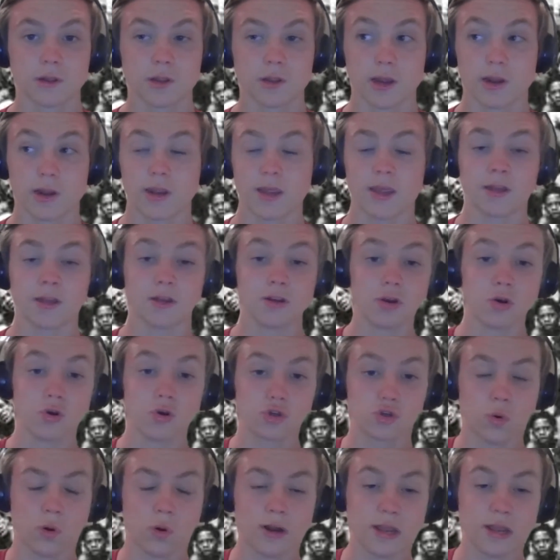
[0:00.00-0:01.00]
Like in
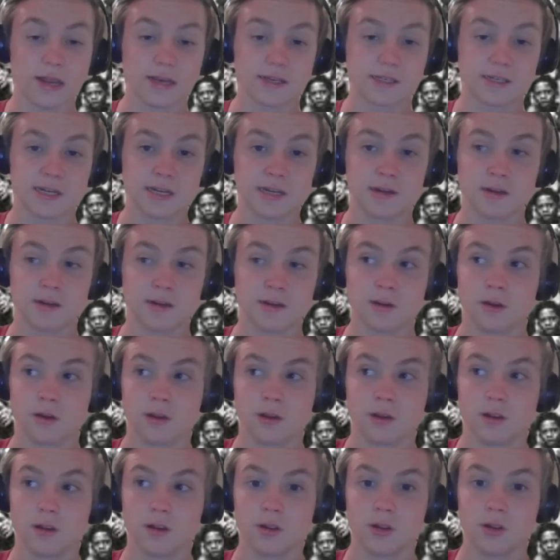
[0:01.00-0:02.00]
2018,
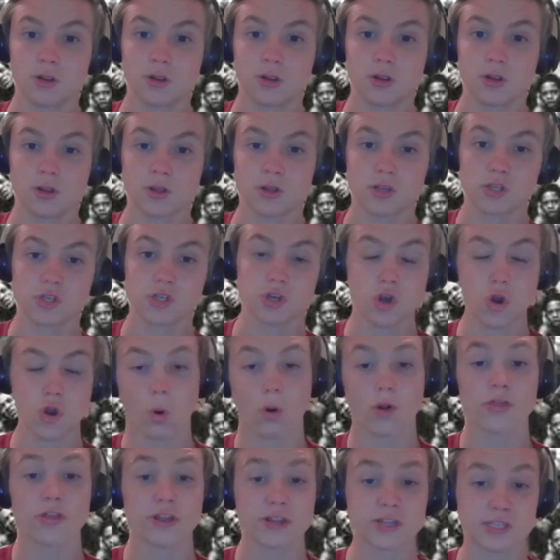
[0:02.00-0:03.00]

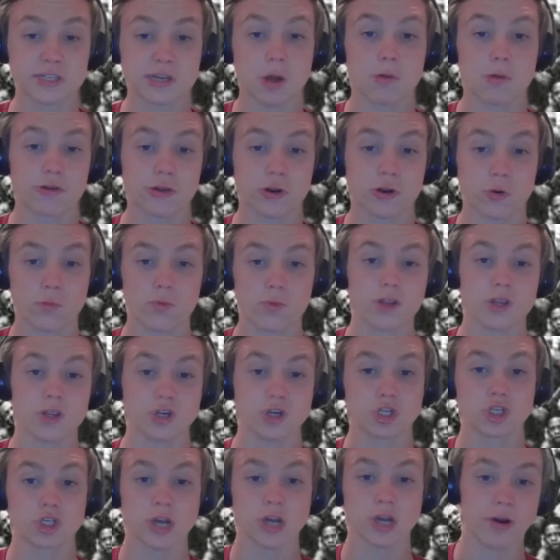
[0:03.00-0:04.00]
North and South Korea
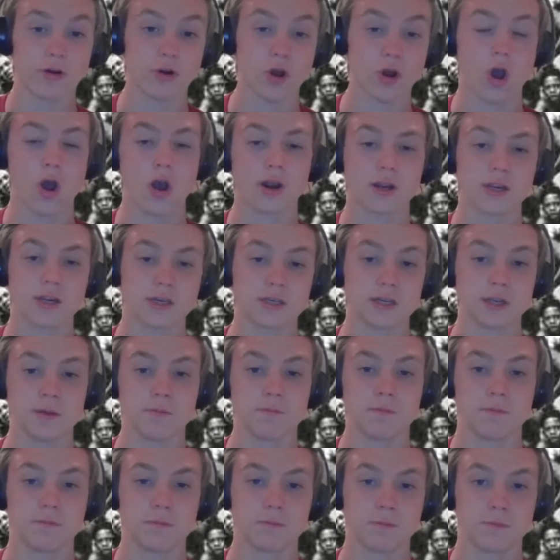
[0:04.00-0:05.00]
shared a hockey team.
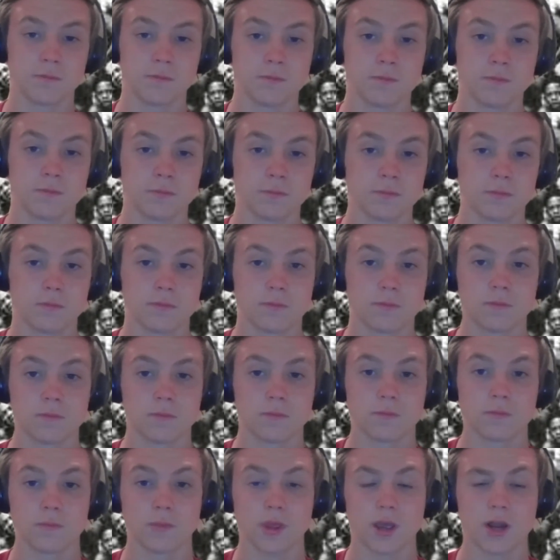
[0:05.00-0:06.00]

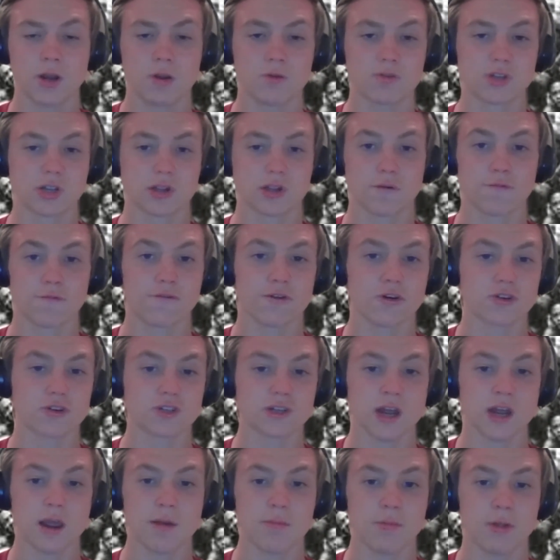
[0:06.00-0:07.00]
And it was like the first
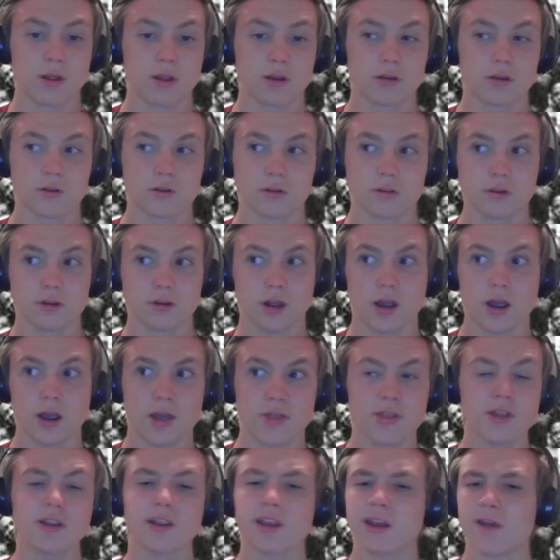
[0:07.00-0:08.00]
time, like,
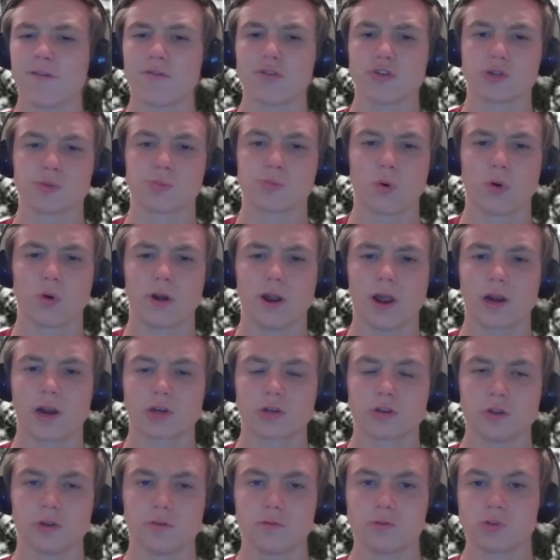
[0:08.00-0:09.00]
I think in every sport,
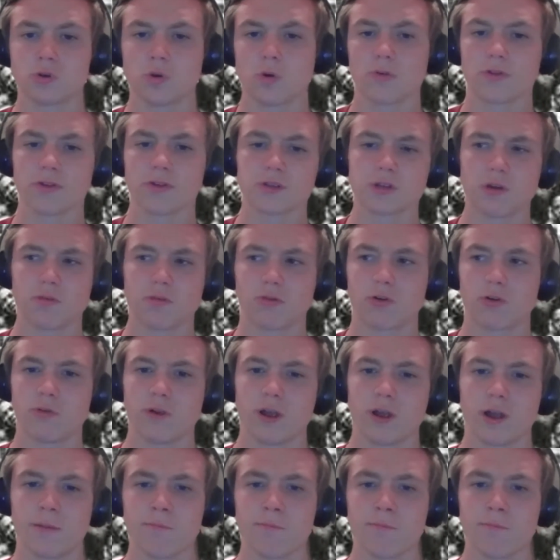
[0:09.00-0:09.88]
actually, it was North and South Korea.